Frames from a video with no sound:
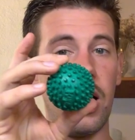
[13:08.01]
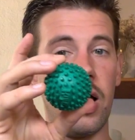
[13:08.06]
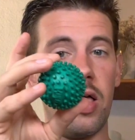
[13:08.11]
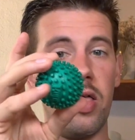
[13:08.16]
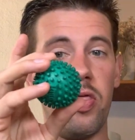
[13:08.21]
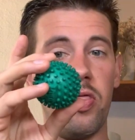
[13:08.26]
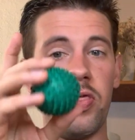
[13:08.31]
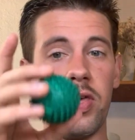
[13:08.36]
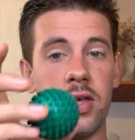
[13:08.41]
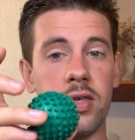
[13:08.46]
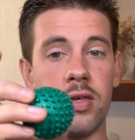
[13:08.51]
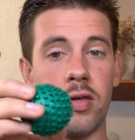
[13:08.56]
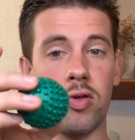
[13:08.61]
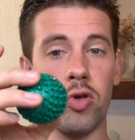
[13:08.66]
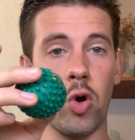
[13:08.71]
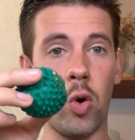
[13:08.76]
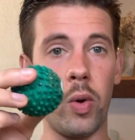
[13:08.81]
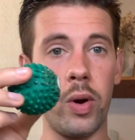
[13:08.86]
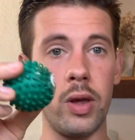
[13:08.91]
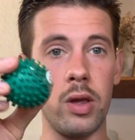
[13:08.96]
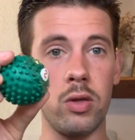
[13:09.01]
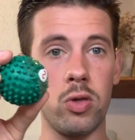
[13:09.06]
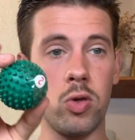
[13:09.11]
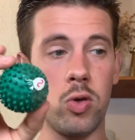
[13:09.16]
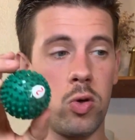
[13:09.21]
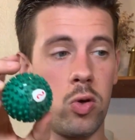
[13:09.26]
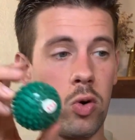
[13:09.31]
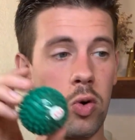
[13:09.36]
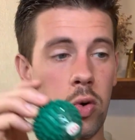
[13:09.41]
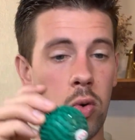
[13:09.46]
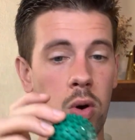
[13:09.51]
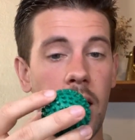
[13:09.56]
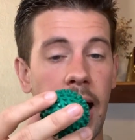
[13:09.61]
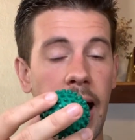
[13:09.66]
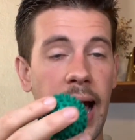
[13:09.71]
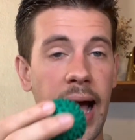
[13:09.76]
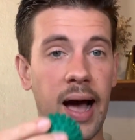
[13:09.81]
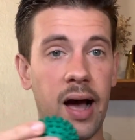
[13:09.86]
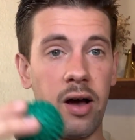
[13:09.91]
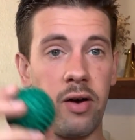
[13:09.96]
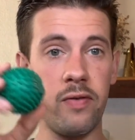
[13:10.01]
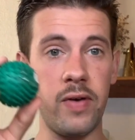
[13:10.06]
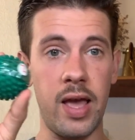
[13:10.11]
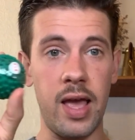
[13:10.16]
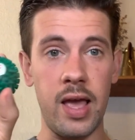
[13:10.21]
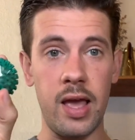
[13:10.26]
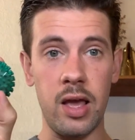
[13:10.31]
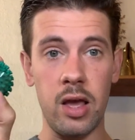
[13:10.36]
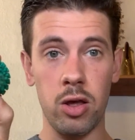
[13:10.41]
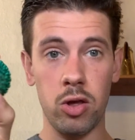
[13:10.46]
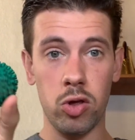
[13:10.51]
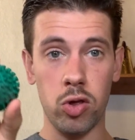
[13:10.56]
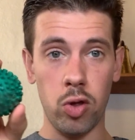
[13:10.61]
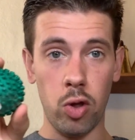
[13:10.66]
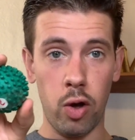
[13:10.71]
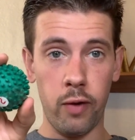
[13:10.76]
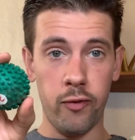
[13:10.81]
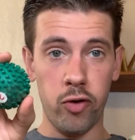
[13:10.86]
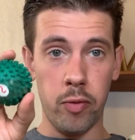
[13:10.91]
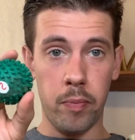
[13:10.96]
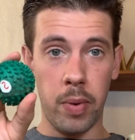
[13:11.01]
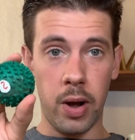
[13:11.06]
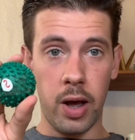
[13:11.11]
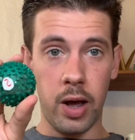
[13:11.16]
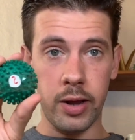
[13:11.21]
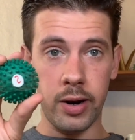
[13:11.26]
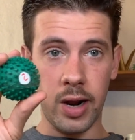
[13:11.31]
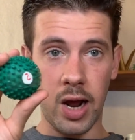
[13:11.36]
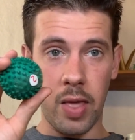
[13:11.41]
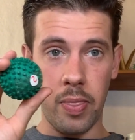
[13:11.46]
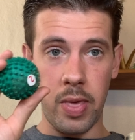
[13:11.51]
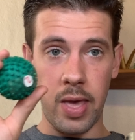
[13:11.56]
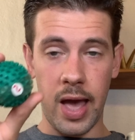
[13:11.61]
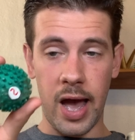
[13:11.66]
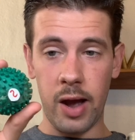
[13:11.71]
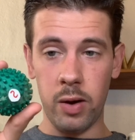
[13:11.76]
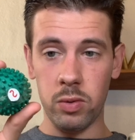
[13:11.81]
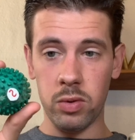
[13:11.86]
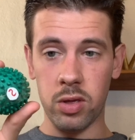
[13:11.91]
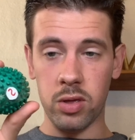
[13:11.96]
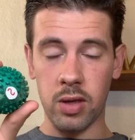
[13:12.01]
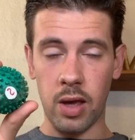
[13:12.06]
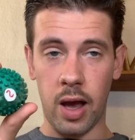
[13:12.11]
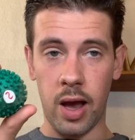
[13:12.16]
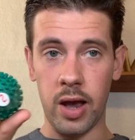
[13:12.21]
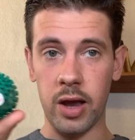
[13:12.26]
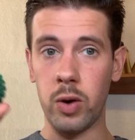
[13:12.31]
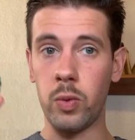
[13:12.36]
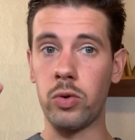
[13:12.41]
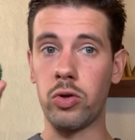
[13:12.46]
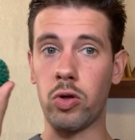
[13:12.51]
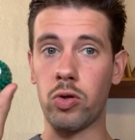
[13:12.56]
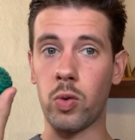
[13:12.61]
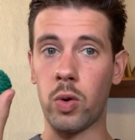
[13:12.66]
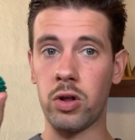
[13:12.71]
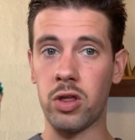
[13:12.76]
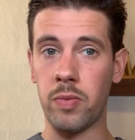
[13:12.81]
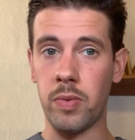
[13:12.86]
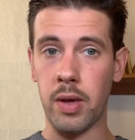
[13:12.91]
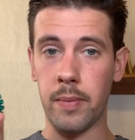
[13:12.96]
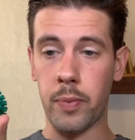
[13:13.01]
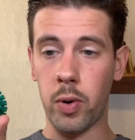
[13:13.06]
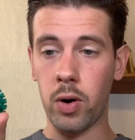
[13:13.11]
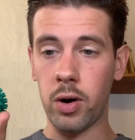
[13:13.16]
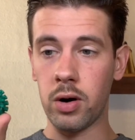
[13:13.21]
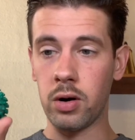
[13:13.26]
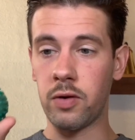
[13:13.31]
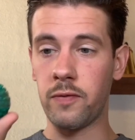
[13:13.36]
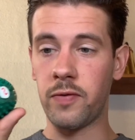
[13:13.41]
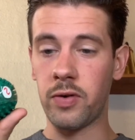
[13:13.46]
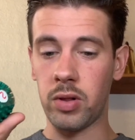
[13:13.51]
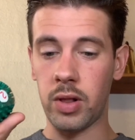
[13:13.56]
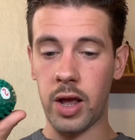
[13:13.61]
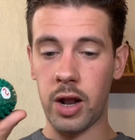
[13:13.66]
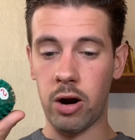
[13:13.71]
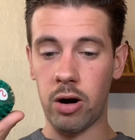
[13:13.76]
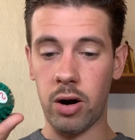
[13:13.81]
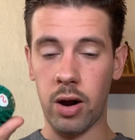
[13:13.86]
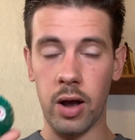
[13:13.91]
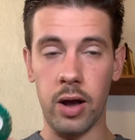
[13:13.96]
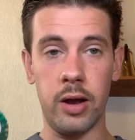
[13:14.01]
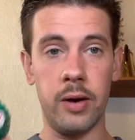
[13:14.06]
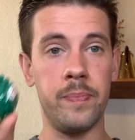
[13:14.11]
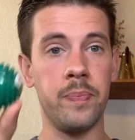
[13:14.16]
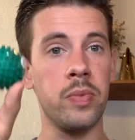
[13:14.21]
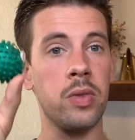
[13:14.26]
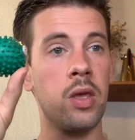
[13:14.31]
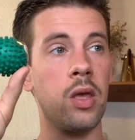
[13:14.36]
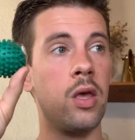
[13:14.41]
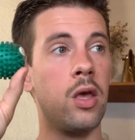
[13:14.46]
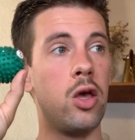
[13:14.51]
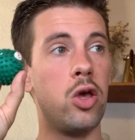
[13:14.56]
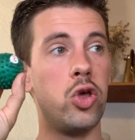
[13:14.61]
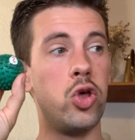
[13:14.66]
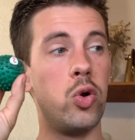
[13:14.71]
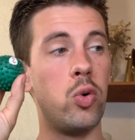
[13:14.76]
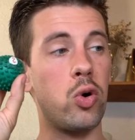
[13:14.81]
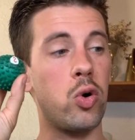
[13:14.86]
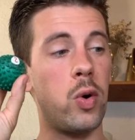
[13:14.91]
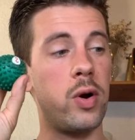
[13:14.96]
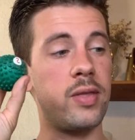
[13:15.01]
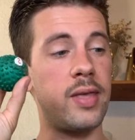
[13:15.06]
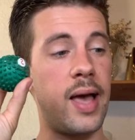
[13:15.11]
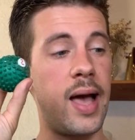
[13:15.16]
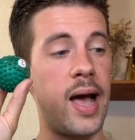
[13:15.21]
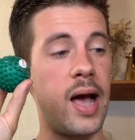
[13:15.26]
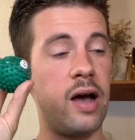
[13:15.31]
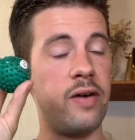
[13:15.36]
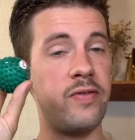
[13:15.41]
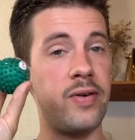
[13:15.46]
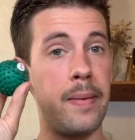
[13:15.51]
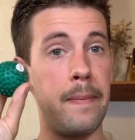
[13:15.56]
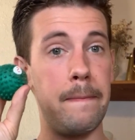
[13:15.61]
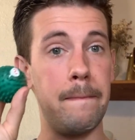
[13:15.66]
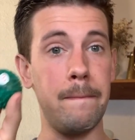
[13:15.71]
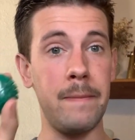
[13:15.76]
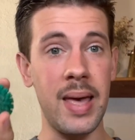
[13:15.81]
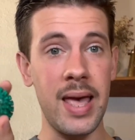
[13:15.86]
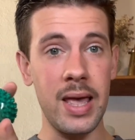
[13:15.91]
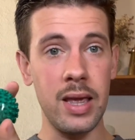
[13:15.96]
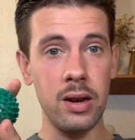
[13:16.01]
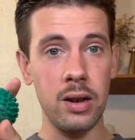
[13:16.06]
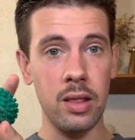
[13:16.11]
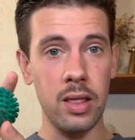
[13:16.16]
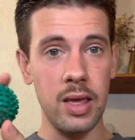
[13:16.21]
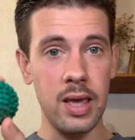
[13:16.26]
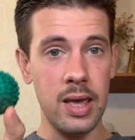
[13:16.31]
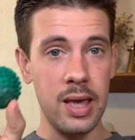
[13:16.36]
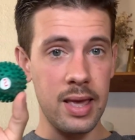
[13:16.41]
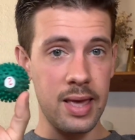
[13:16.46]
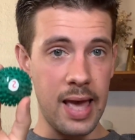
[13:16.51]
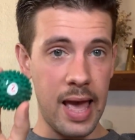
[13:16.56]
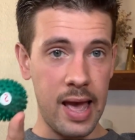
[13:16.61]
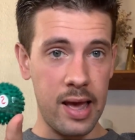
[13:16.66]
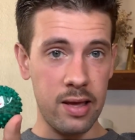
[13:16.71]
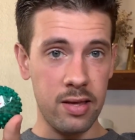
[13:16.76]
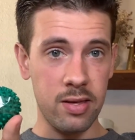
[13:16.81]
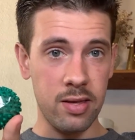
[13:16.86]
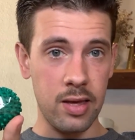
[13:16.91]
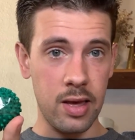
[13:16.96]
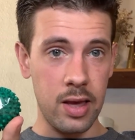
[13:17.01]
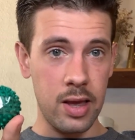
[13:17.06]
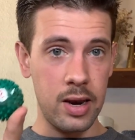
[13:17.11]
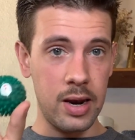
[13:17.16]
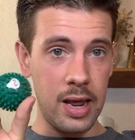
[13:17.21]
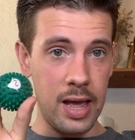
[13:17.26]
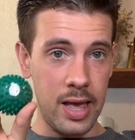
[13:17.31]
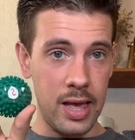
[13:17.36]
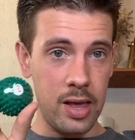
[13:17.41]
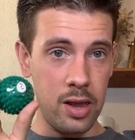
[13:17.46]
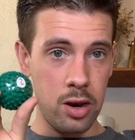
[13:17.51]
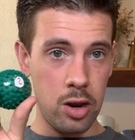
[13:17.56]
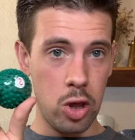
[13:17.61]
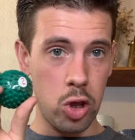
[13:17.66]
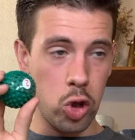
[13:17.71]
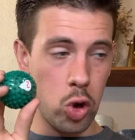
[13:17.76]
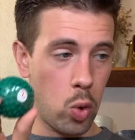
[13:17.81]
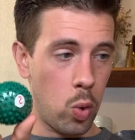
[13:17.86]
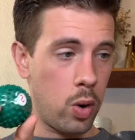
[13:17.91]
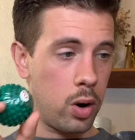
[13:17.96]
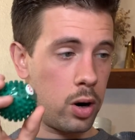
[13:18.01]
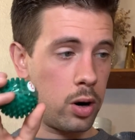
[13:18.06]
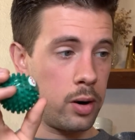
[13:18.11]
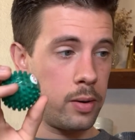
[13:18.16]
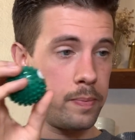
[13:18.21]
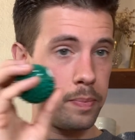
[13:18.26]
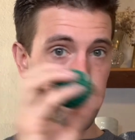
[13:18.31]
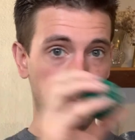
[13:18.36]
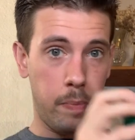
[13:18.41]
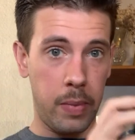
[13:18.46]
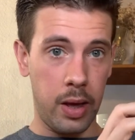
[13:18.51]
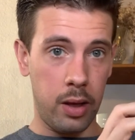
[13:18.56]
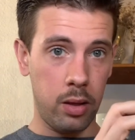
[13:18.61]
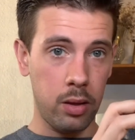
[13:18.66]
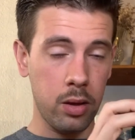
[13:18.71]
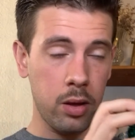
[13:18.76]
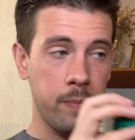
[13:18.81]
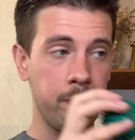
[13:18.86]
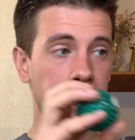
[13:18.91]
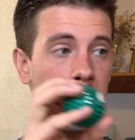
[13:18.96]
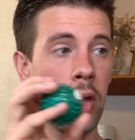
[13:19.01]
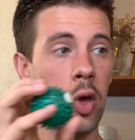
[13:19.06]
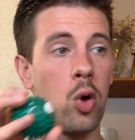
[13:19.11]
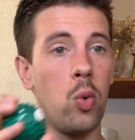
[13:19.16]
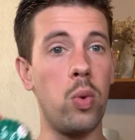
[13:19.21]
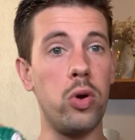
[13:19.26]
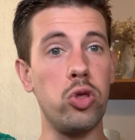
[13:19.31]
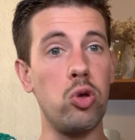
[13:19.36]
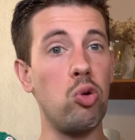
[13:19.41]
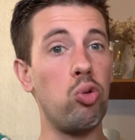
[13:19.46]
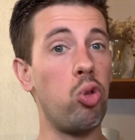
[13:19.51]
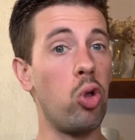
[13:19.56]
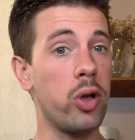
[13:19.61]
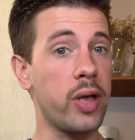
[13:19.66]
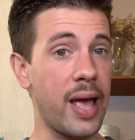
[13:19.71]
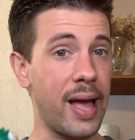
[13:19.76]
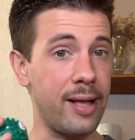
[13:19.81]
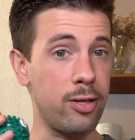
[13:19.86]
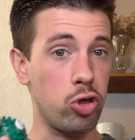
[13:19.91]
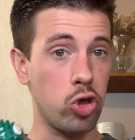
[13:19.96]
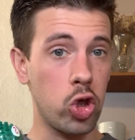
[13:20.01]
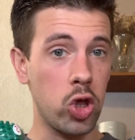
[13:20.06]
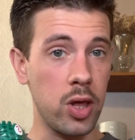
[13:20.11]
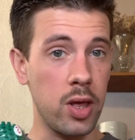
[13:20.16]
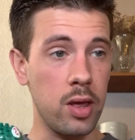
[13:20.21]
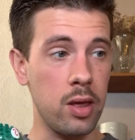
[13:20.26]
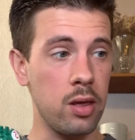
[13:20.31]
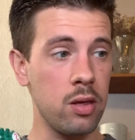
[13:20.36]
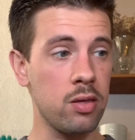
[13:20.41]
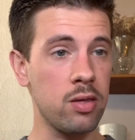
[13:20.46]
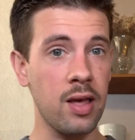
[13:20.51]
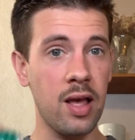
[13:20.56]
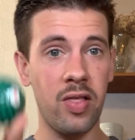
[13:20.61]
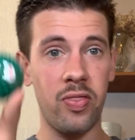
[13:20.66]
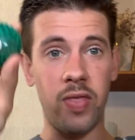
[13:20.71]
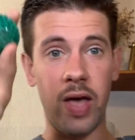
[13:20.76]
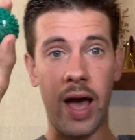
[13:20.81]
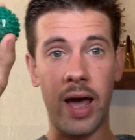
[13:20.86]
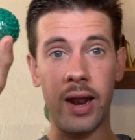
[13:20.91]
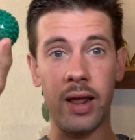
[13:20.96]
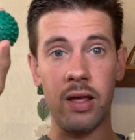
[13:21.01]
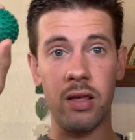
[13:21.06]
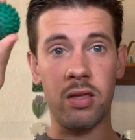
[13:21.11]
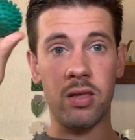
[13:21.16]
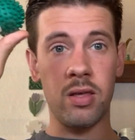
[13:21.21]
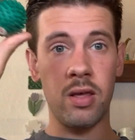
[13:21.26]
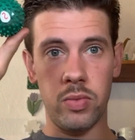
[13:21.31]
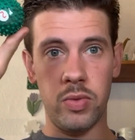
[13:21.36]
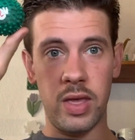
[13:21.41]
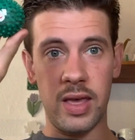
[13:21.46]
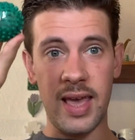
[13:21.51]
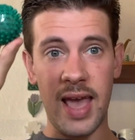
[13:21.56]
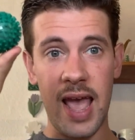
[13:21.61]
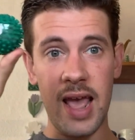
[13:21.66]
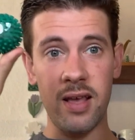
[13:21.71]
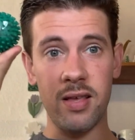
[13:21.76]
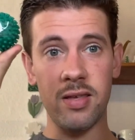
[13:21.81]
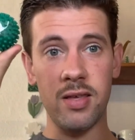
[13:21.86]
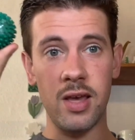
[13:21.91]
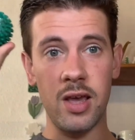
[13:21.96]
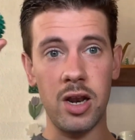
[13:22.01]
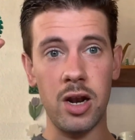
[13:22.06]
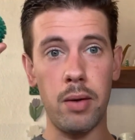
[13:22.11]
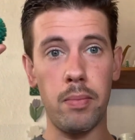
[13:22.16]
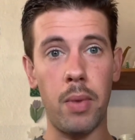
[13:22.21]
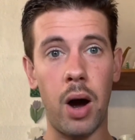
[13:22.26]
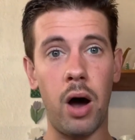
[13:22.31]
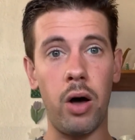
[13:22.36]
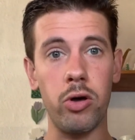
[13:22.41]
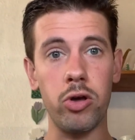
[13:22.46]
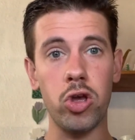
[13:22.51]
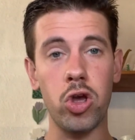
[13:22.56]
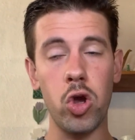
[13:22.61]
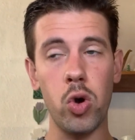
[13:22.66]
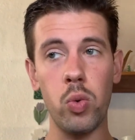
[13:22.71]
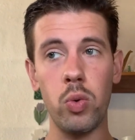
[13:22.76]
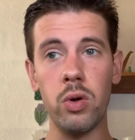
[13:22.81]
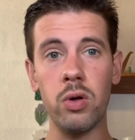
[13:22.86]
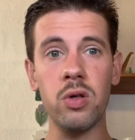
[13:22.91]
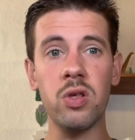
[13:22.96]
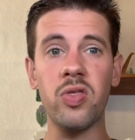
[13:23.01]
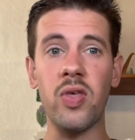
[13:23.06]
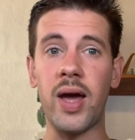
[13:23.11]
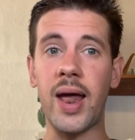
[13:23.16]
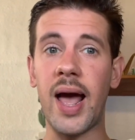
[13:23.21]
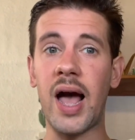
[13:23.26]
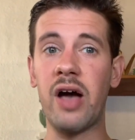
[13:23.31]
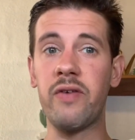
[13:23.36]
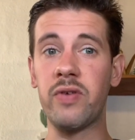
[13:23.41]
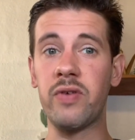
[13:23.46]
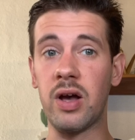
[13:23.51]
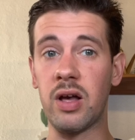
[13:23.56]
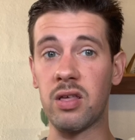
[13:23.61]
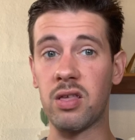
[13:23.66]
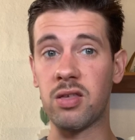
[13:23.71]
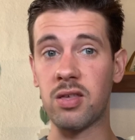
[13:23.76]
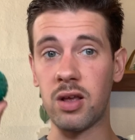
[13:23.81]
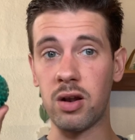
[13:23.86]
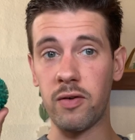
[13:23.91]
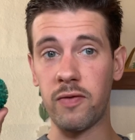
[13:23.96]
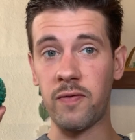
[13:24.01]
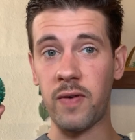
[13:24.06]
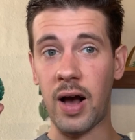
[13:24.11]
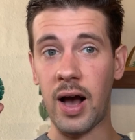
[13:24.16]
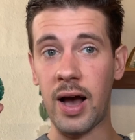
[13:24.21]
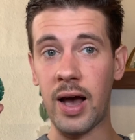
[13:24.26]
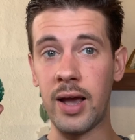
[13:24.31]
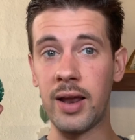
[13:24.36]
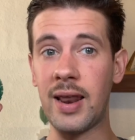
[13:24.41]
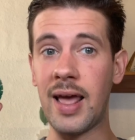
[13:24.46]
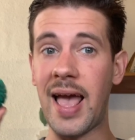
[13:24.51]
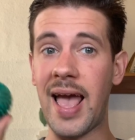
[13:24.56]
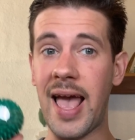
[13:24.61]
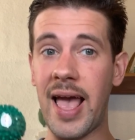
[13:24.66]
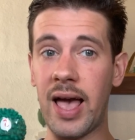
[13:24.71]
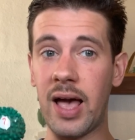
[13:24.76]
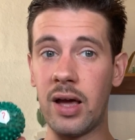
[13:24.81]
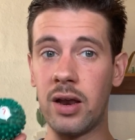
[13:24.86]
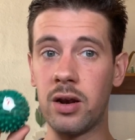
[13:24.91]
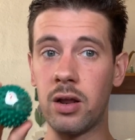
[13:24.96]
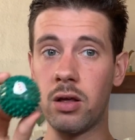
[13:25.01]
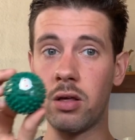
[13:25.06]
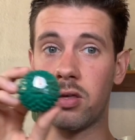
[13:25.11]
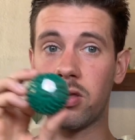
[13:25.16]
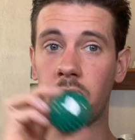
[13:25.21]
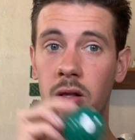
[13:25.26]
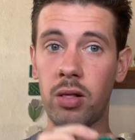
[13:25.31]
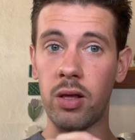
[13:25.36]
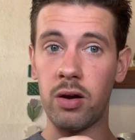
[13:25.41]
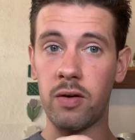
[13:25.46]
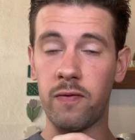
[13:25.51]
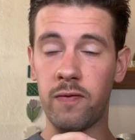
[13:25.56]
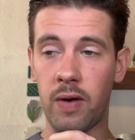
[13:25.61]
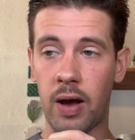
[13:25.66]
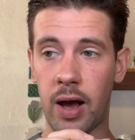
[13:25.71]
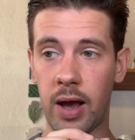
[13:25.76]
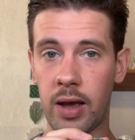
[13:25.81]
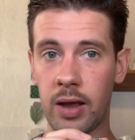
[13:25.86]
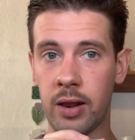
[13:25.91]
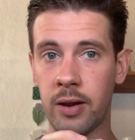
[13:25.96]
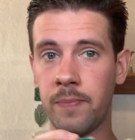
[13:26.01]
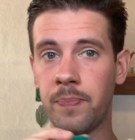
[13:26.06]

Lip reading: This is going to have a sulfur bond on the outside, which is going to be important for later on. You're going to have mainly casein in your milk. When you look at cheese, that is the casein molecules that have acidified and solidified.